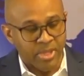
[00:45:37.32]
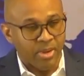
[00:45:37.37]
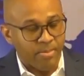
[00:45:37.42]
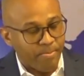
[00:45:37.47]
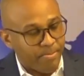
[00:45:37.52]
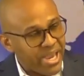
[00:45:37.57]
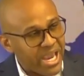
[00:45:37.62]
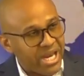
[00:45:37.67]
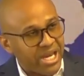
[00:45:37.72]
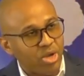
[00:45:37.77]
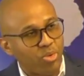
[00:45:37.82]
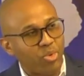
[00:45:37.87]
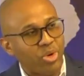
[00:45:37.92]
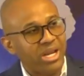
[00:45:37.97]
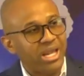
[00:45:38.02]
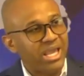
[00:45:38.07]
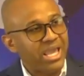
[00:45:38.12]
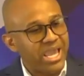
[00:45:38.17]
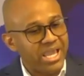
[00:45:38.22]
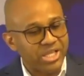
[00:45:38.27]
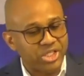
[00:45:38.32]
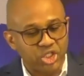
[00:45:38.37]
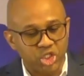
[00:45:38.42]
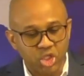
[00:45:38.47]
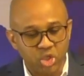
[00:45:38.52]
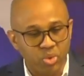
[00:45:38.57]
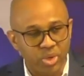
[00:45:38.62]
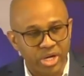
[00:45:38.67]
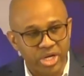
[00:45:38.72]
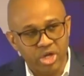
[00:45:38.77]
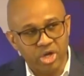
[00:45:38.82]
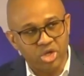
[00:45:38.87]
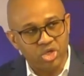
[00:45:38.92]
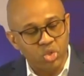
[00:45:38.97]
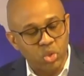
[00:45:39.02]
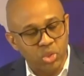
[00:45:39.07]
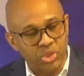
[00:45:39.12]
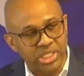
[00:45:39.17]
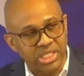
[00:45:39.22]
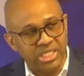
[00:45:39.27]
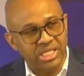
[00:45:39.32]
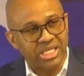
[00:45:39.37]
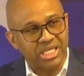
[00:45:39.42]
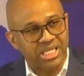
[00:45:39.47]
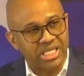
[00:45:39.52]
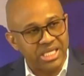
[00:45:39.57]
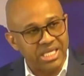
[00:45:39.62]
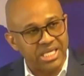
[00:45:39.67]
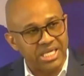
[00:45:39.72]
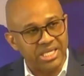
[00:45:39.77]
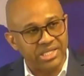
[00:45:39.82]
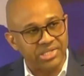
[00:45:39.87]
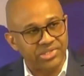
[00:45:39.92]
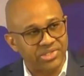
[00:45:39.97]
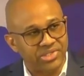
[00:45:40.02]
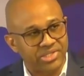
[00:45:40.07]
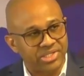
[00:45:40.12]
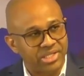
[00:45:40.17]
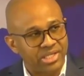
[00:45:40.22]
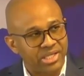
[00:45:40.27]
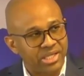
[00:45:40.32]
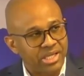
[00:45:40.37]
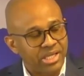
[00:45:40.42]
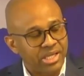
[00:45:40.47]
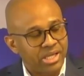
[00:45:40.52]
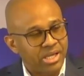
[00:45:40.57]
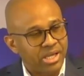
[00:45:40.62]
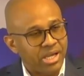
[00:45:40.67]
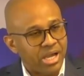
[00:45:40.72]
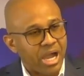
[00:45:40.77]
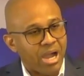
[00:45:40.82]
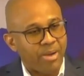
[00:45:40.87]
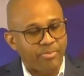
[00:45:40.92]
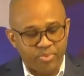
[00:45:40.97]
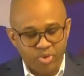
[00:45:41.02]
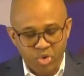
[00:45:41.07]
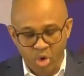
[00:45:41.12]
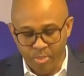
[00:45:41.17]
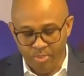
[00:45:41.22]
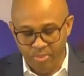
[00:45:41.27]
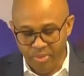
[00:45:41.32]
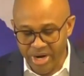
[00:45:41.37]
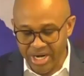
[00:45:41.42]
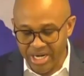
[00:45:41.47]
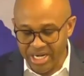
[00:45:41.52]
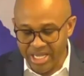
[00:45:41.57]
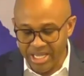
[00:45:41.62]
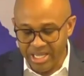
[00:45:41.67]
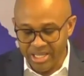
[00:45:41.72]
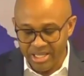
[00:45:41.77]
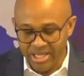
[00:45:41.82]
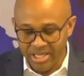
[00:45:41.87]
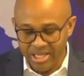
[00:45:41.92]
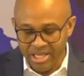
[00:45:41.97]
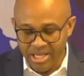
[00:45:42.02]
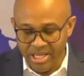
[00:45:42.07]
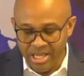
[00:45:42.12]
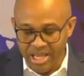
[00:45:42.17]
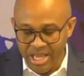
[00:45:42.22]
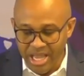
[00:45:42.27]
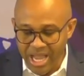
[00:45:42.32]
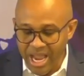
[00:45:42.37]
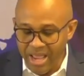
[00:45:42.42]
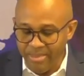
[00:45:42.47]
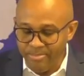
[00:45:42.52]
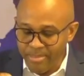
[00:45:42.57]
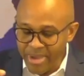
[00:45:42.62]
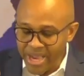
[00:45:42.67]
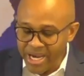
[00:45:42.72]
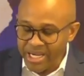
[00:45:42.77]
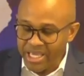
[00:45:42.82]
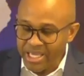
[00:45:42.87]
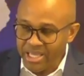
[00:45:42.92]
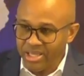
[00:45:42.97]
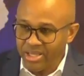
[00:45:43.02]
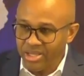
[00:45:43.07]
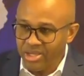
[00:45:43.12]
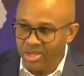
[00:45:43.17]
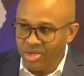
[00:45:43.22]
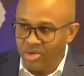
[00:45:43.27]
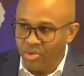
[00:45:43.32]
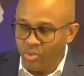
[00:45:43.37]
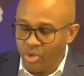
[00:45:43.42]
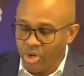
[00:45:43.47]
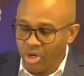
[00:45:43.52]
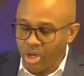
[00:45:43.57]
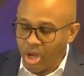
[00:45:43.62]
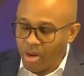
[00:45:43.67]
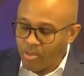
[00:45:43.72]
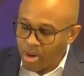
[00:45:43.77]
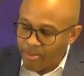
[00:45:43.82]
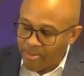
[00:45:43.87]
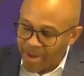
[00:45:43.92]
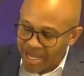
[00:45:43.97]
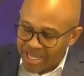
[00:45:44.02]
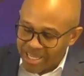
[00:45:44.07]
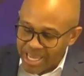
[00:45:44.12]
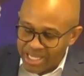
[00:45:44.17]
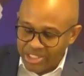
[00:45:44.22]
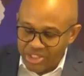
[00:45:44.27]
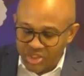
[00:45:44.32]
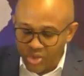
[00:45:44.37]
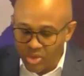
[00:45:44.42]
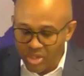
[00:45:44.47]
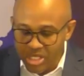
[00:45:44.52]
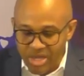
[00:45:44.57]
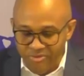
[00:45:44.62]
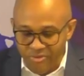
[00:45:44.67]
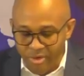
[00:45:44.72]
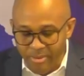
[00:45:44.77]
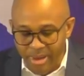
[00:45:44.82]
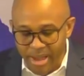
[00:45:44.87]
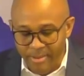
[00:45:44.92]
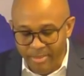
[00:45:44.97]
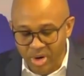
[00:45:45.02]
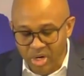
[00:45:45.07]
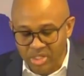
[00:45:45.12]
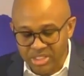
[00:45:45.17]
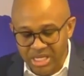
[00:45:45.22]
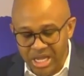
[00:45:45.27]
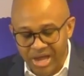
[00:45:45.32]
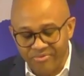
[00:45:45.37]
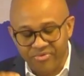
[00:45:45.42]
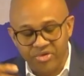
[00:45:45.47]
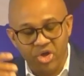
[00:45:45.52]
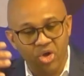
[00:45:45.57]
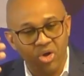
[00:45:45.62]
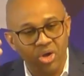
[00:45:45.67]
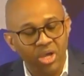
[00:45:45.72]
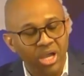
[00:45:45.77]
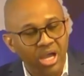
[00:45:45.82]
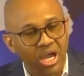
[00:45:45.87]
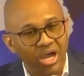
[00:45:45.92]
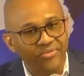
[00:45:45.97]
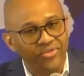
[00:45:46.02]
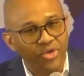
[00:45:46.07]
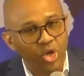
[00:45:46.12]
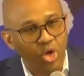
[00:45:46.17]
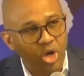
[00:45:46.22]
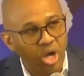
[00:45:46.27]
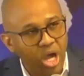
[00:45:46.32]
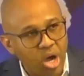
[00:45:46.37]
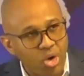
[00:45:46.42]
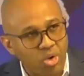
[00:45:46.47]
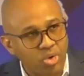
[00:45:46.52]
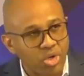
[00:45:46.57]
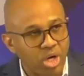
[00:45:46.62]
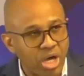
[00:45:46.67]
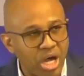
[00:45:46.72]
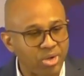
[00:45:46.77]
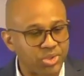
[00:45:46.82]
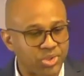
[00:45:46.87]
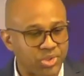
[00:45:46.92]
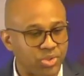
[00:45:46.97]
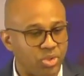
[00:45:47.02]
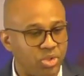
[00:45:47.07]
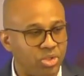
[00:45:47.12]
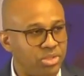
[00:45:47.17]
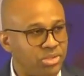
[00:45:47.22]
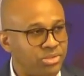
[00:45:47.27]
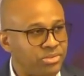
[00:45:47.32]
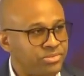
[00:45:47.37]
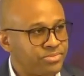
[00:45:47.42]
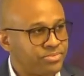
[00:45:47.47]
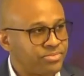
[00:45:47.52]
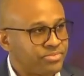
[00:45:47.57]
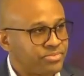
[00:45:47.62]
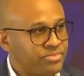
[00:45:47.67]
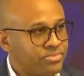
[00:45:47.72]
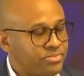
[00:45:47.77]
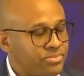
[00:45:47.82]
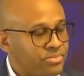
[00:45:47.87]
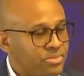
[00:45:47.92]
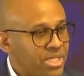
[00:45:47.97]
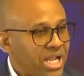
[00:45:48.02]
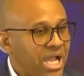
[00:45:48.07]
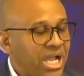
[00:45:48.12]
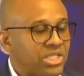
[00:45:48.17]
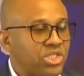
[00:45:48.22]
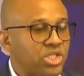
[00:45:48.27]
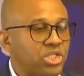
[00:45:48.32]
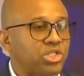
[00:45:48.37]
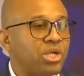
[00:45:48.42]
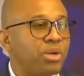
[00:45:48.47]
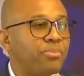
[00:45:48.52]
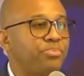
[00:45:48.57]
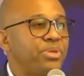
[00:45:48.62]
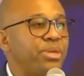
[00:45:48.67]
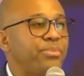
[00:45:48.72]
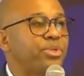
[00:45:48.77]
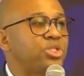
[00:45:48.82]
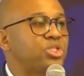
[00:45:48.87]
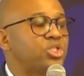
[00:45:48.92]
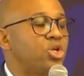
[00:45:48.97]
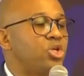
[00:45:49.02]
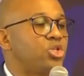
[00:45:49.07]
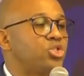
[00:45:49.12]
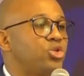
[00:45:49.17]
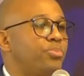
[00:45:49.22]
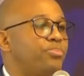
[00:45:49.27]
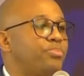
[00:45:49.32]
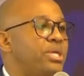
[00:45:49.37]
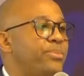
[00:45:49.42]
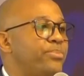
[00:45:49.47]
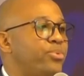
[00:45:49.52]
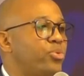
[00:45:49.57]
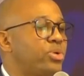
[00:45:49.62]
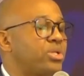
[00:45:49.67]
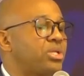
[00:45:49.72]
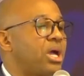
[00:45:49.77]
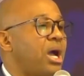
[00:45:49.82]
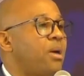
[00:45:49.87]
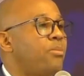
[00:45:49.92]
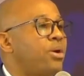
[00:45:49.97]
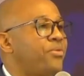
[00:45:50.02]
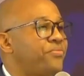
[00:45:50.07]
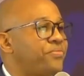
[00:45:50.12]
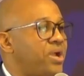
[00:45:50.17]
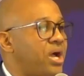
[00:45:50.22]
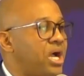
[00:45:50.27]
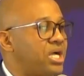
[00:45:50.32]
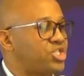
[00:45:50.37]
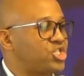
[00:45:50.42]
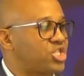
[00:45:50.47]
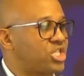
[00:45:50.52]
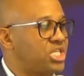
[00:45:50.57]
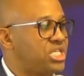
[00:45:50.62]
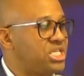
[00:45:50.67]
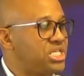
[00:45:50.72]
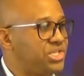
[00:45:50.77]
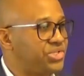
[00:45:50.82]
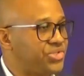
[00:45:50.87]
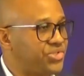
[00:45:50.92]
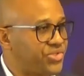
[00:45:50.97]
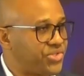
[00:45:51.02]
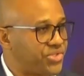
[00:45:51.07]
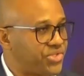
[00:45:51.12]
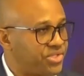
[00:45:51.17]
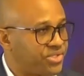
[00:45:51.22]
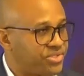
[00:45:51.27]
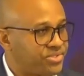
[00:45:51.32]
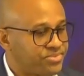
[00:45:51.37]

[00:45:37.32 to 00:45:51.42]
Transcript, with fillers: Many will hate you when you're using the keys appropriately. And many will come up against you, even members of your, of your own household. And so some people turn to people with camouflage keys.